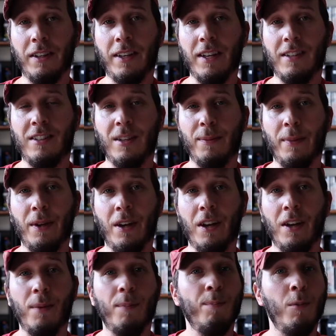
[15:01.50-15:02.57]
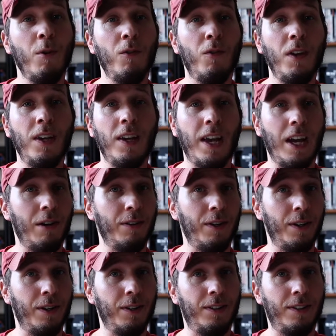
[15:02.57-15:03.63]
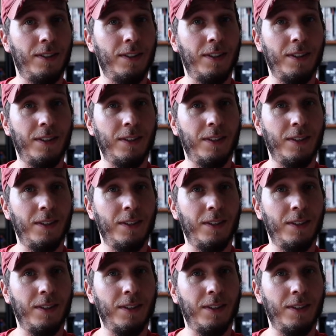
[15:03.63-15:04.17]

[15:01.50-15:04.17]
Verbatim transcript: look at some uh, movie errors.